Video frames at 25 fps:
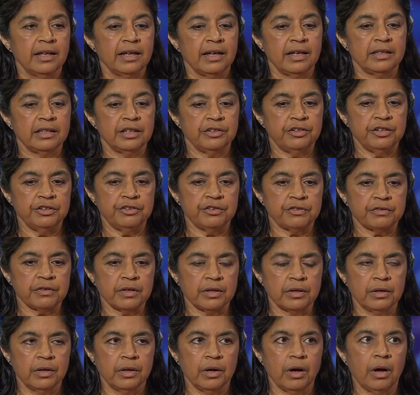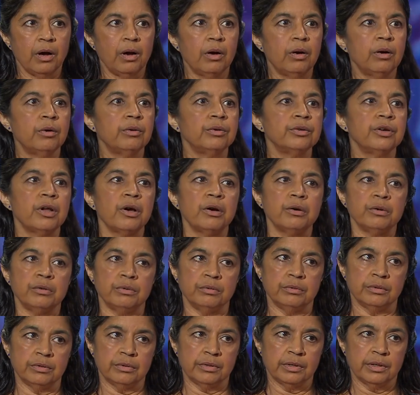And the teacher said, oh,
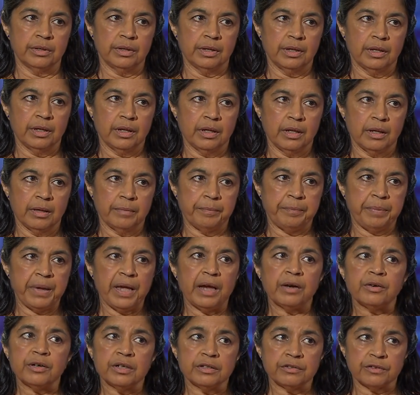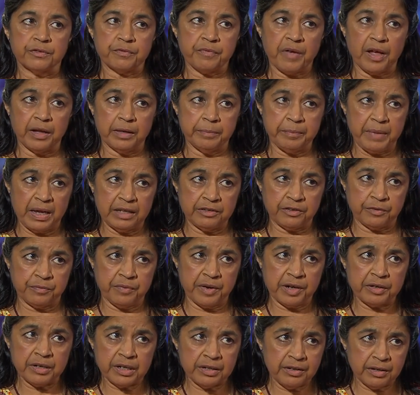no, parents find maths
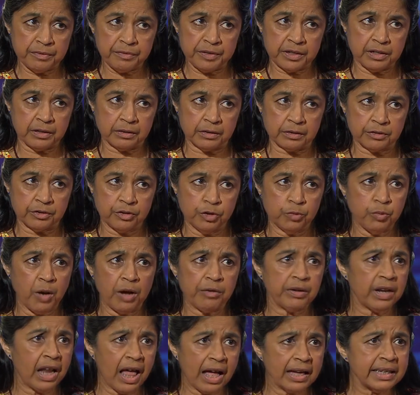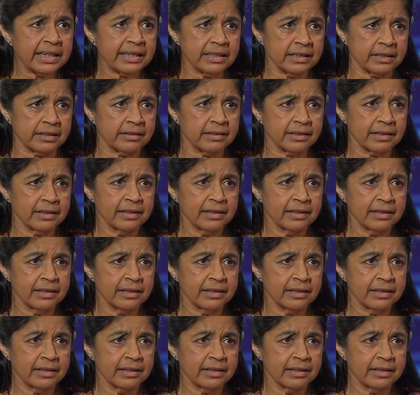very difficult. You won't like it.